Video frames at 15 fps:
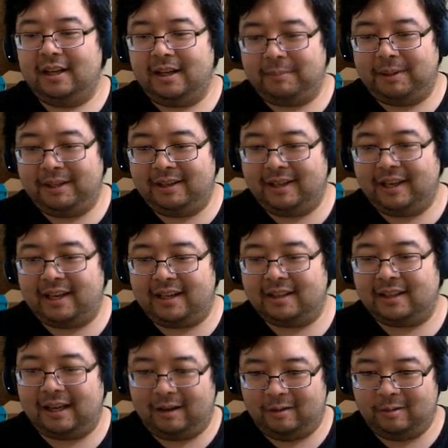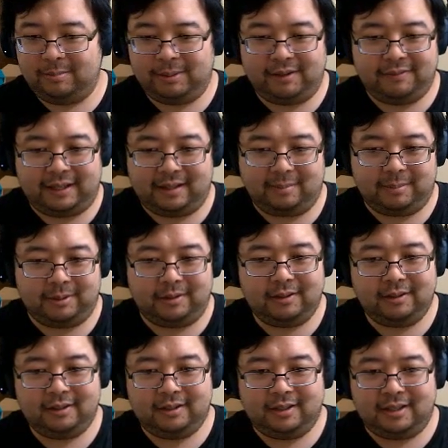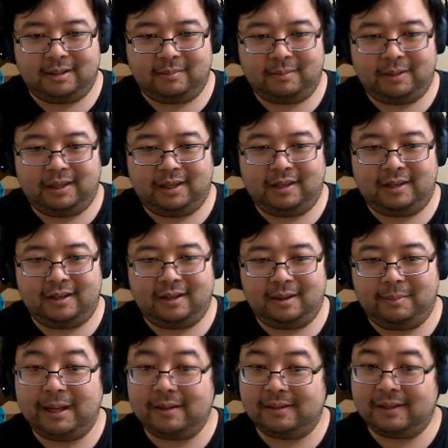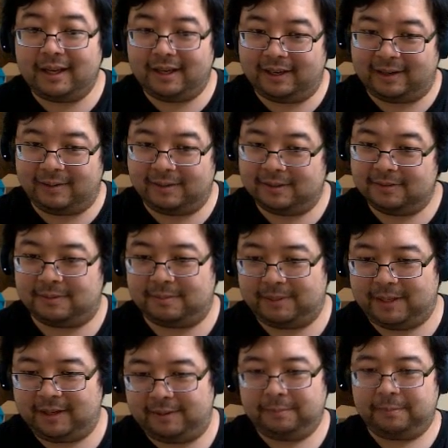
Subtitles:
indicating that it will be available in about 9 hours from now.